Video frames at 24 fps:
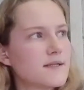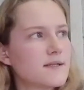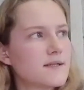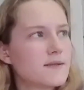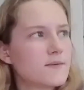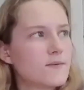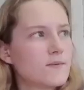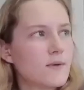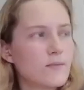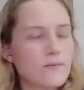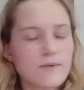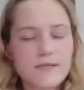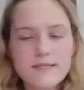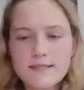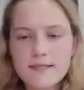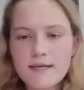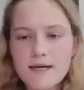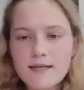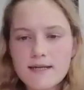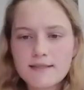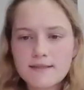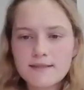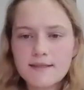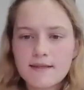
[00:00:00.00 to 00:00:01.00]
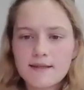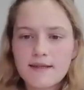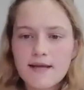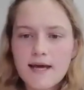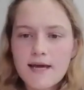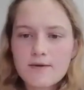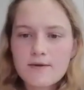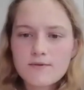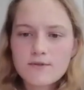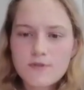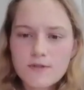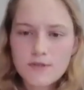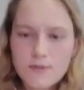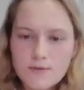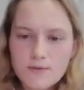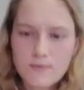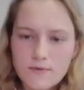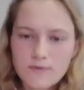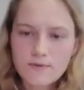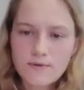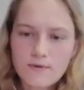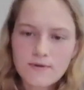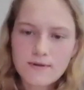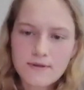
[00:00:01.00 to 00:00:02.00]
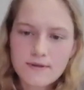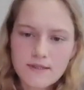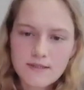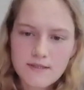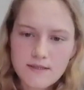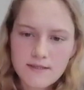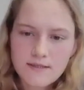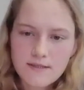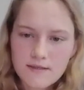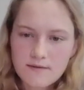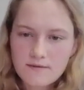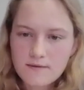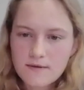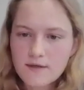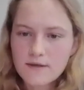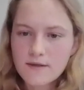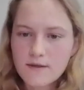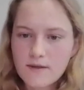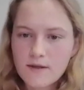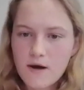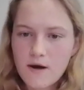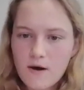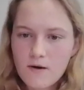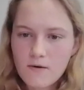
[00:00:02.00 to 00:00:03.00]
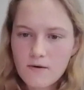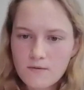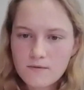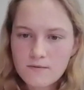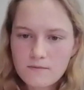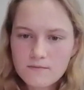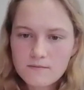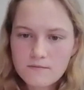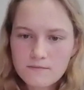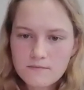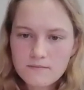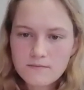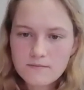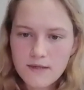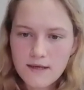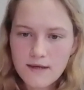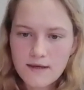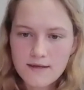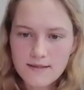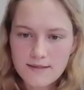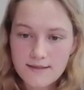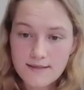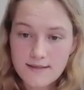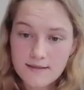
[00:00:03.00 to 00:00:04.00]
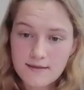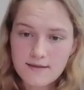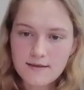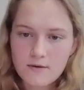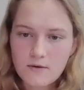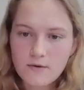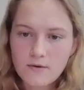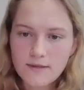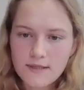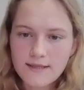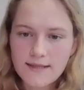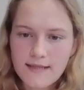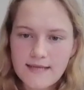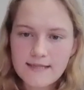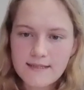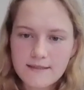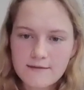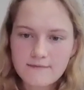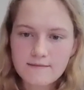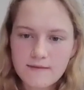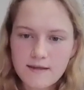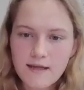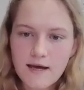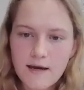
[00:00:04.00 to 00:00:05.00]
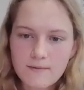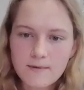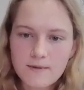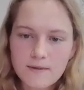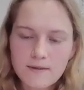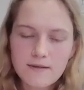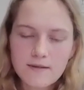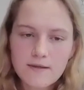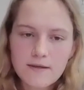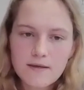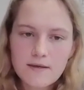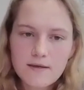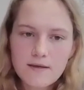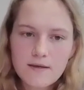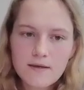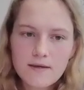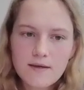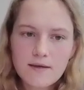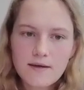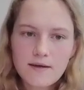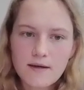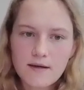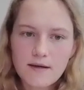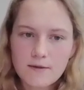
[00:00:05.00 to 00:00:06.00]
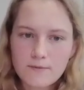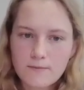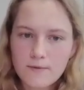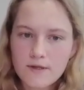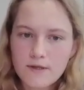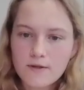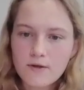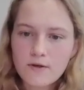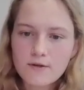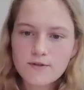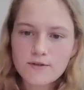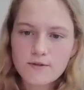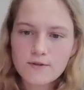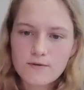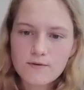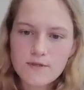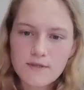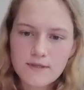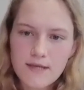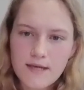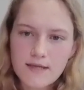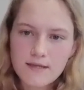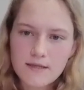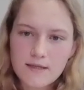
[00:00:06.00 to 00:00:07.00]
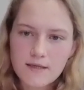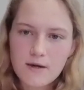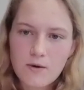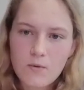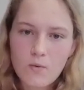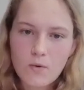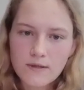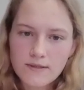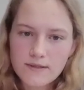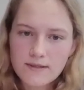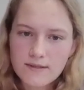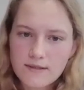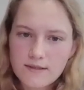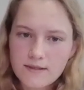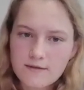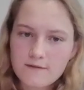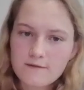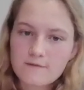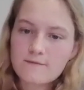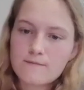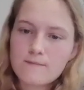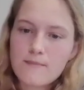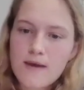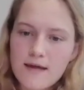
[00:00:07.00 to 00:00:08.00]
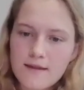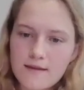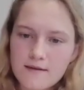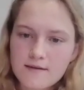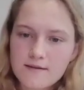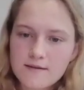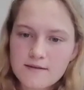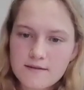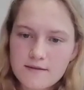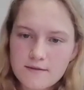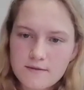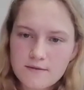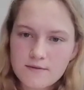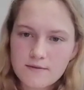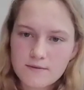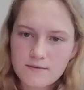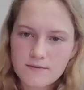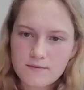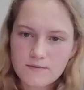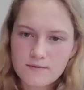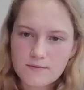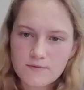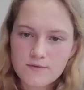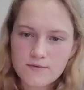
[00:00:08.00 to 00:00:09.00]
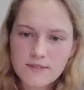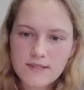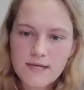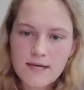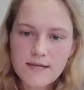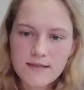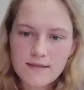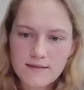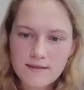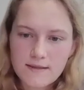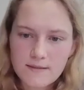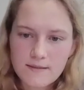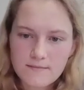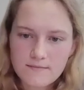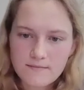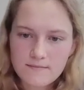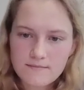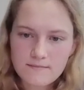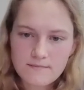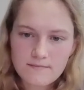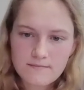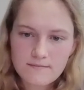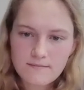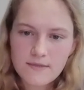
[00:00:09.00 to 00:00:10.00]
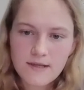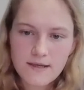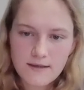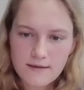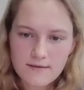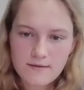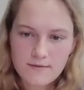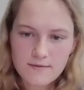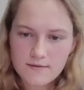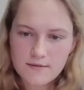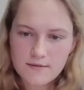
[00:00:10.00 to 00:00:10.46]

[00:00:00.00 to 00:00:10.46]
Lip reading: well, we study in languages we do not necessarily know, like on a native level, and we are not using any quantitative methods to study them. Like